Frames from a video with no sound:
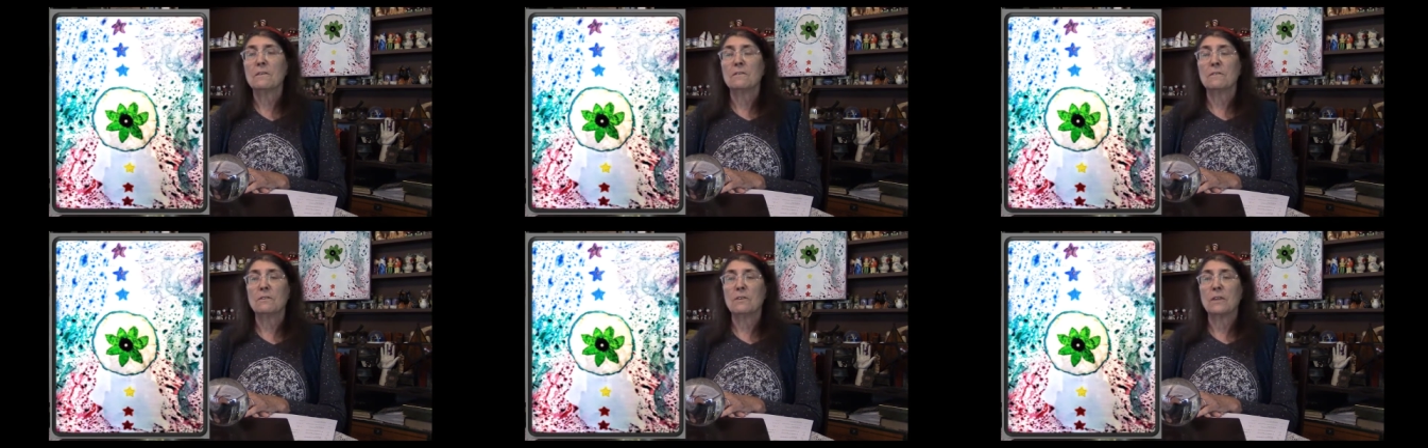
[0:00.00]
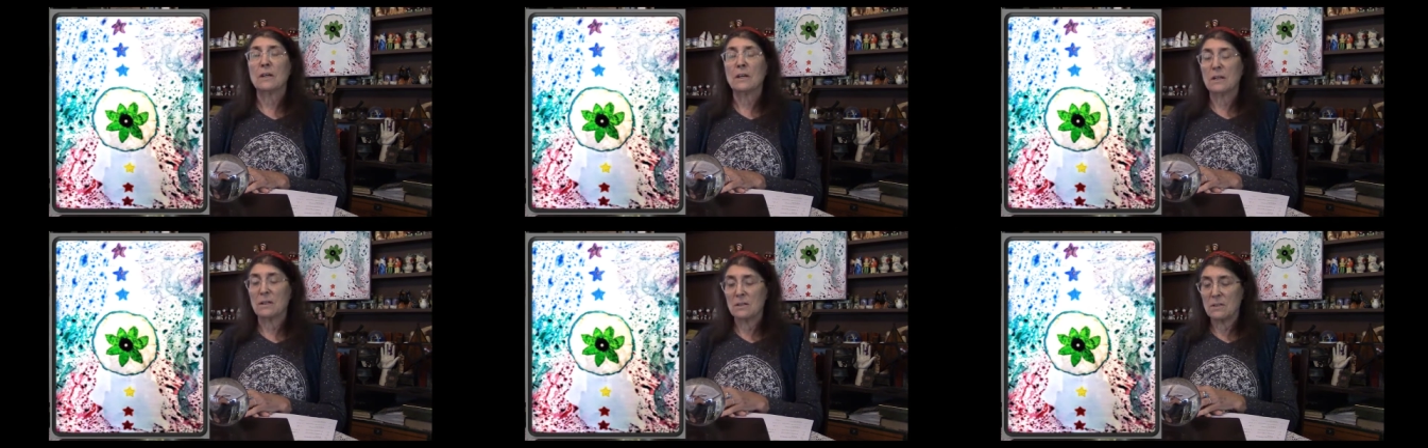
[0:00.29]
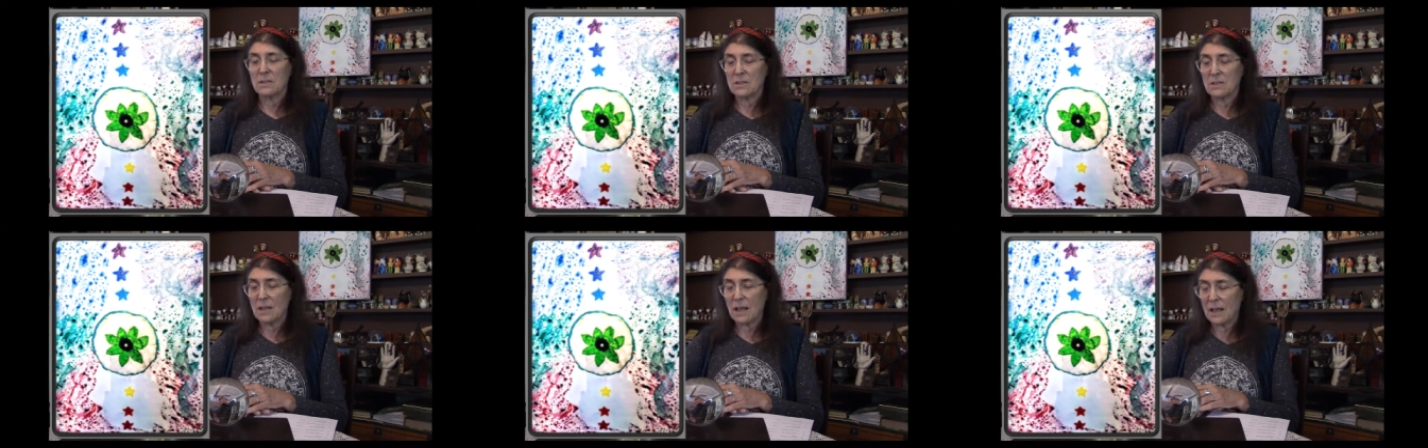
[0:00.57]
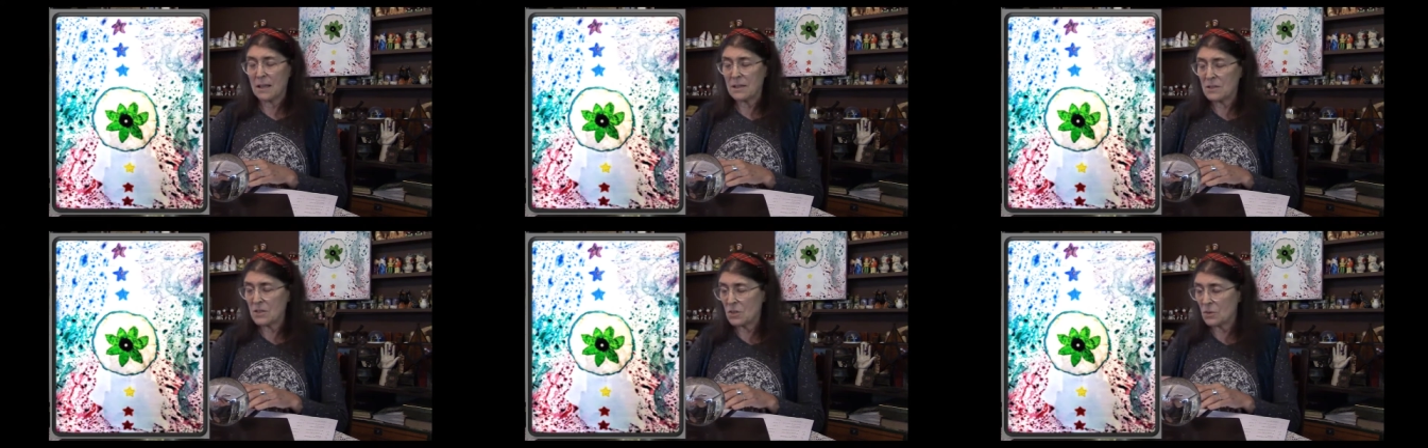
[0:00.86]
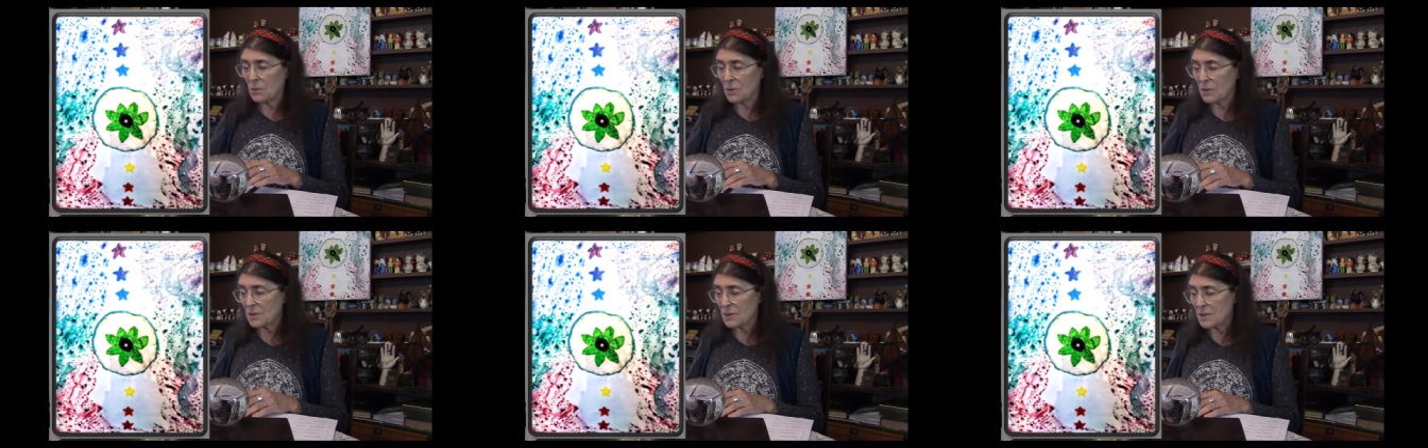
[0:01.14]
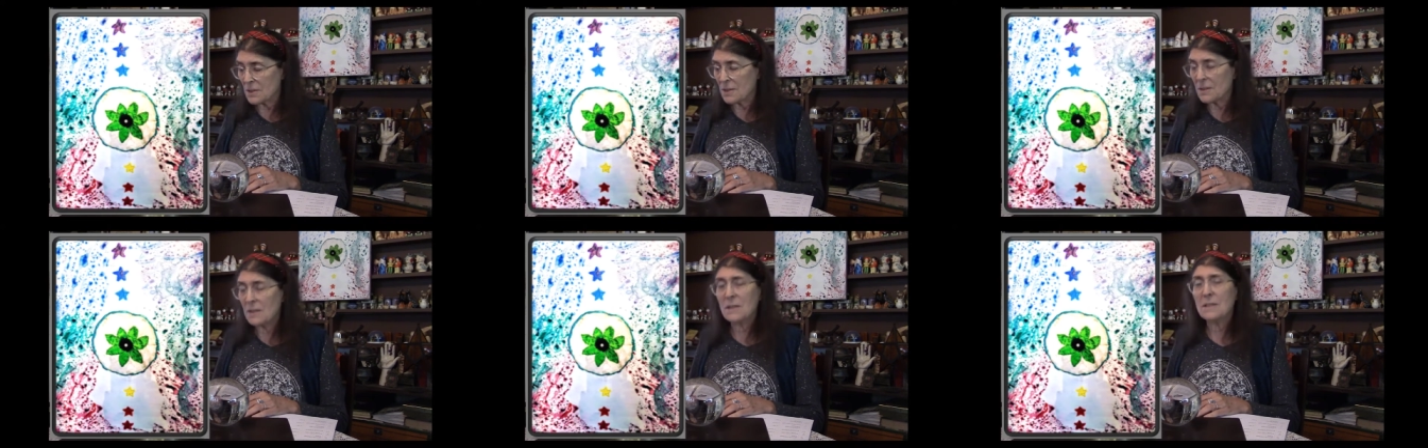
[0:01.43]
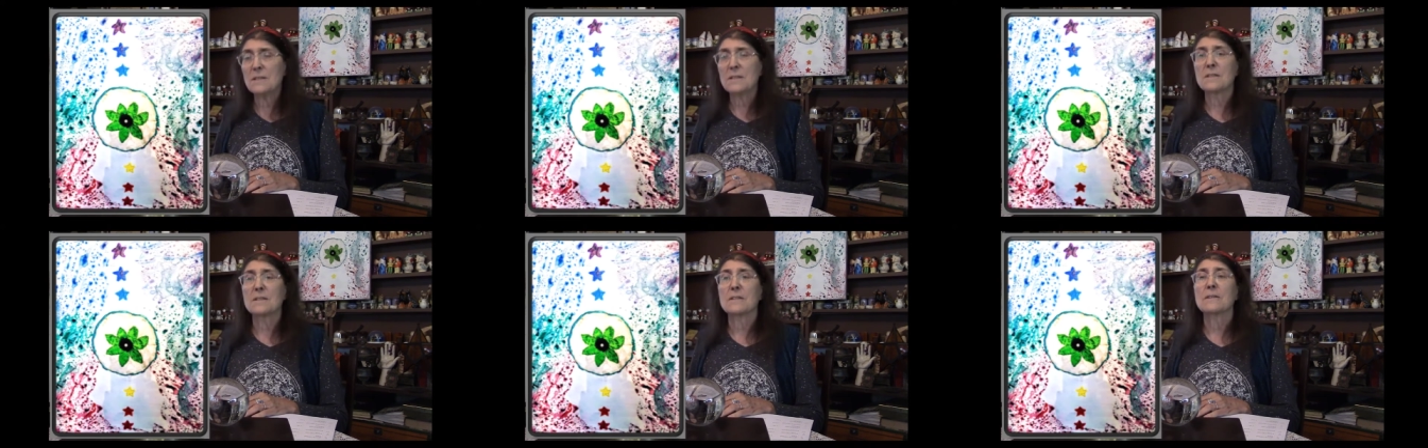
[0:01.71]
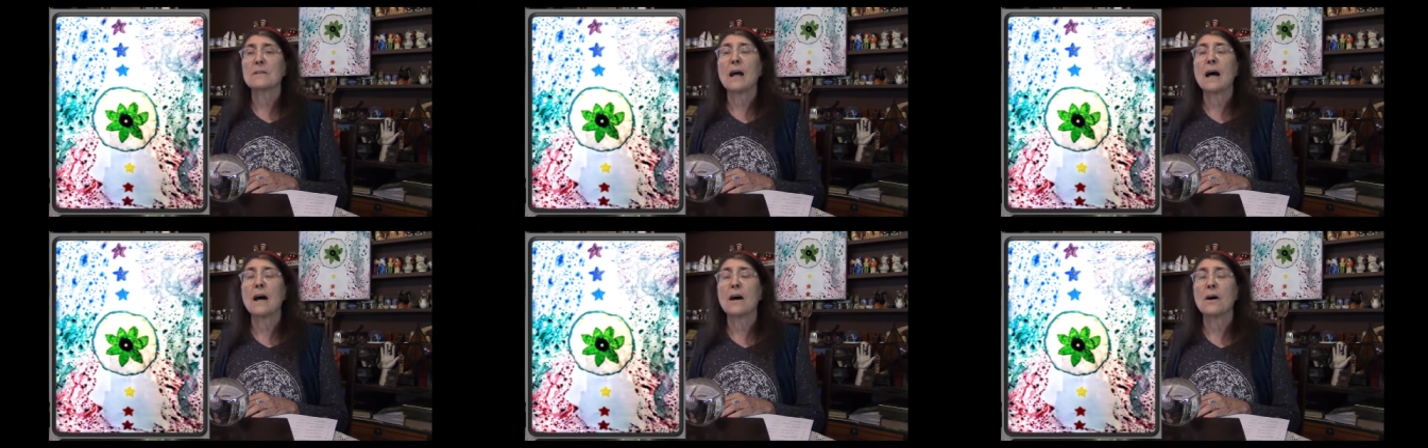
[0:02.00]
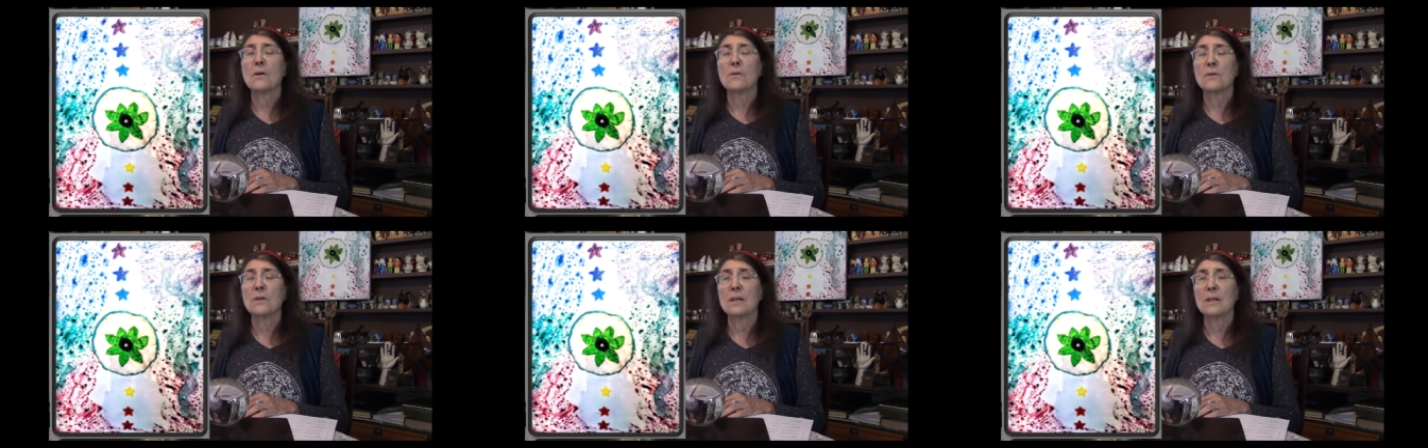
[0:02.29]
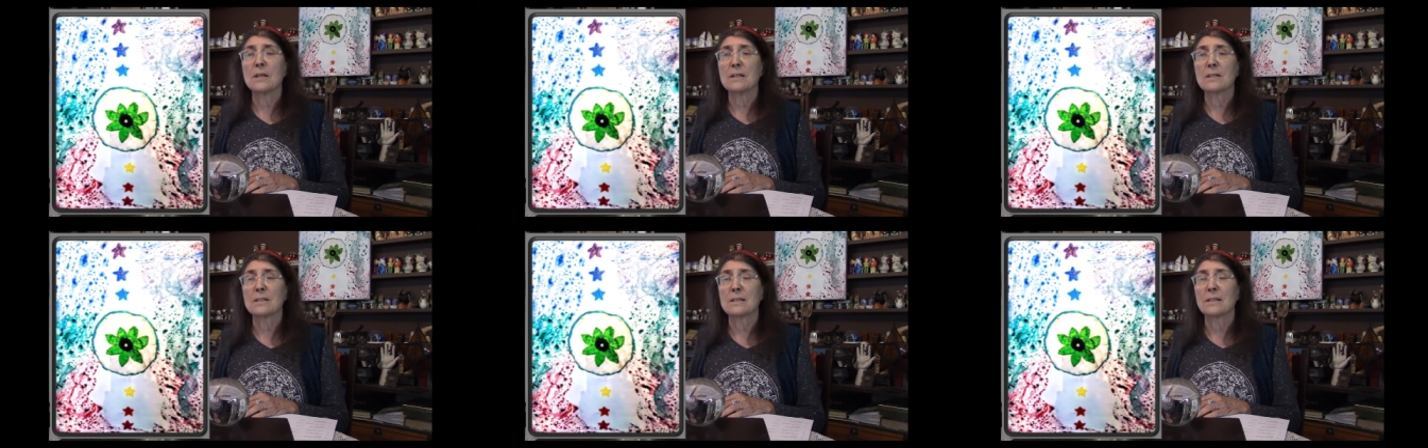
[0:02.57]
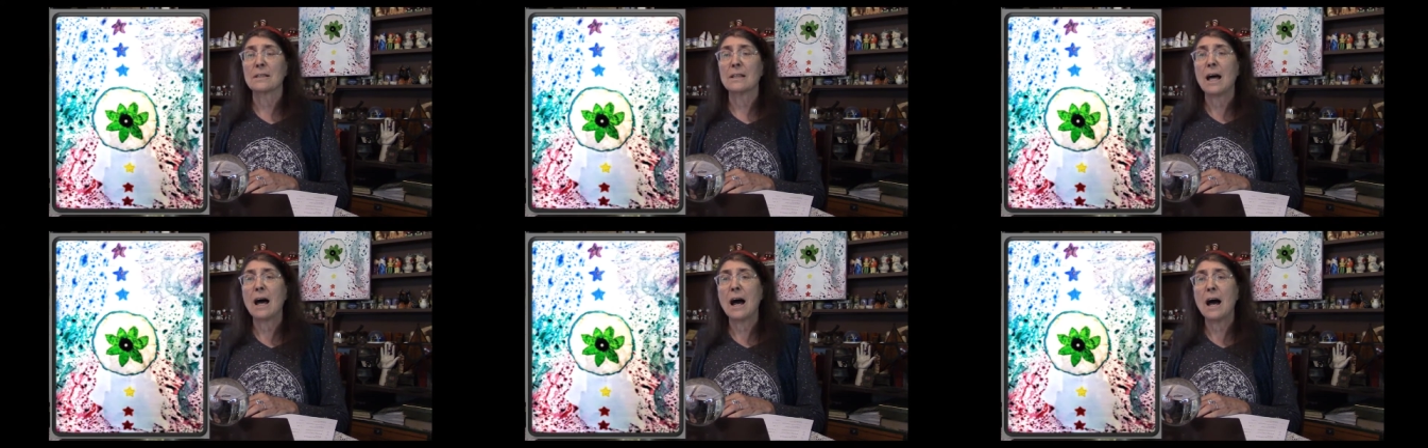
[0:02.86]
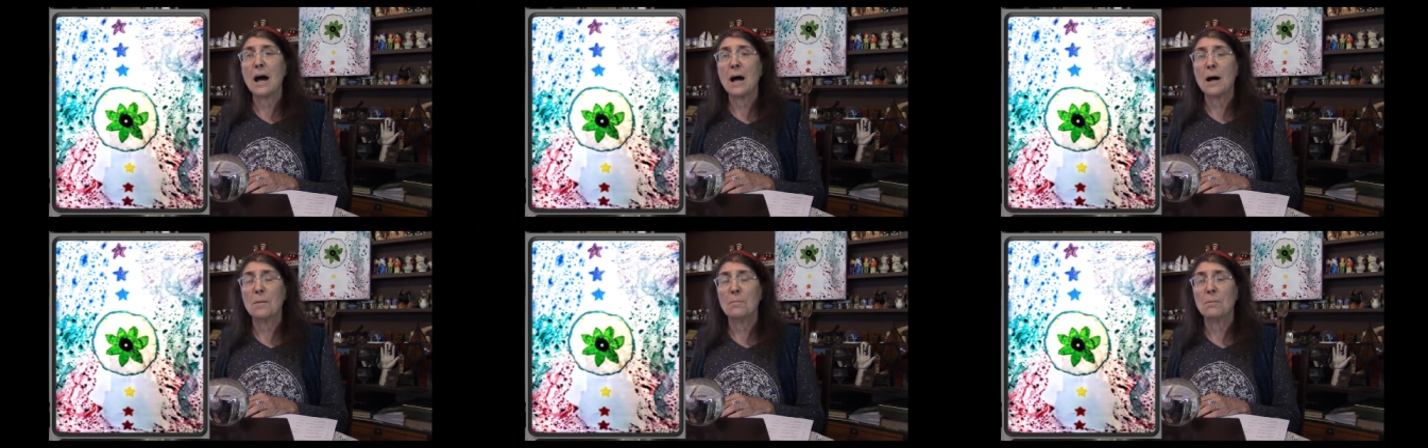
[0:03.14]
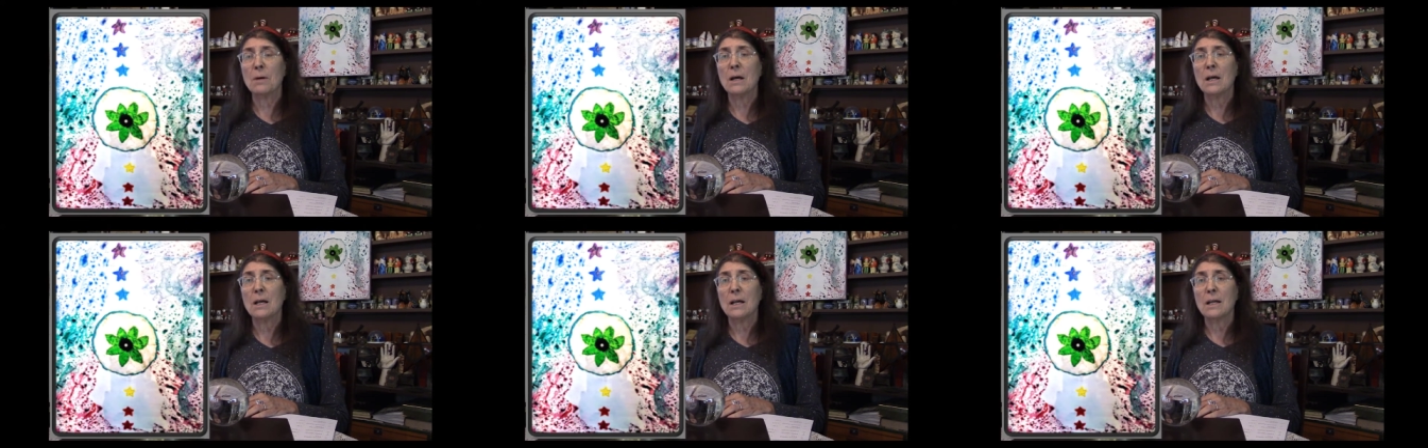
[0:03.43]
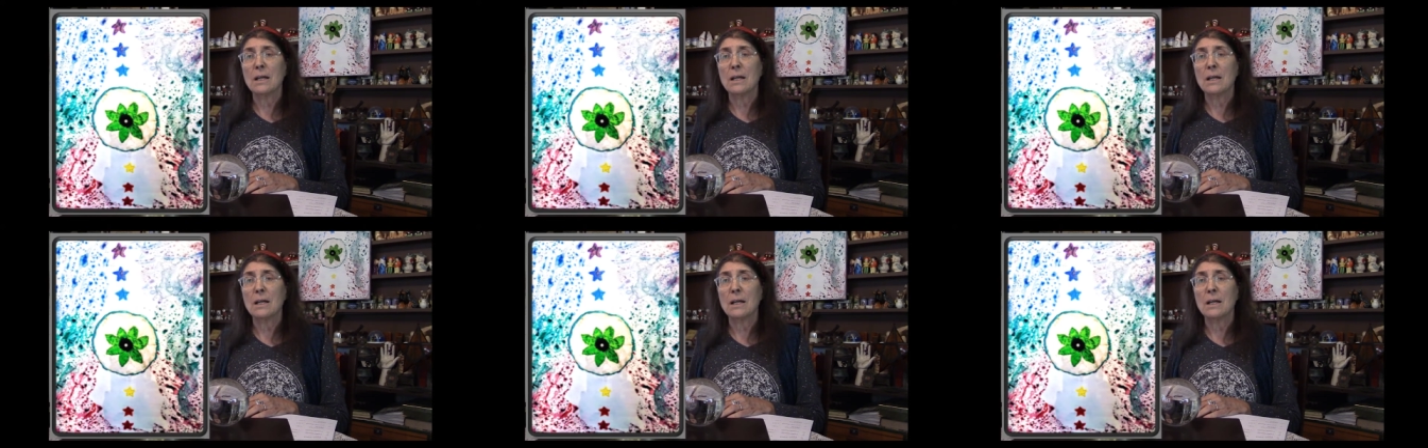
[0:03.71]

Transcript: The Sanskrit seed sound is lam,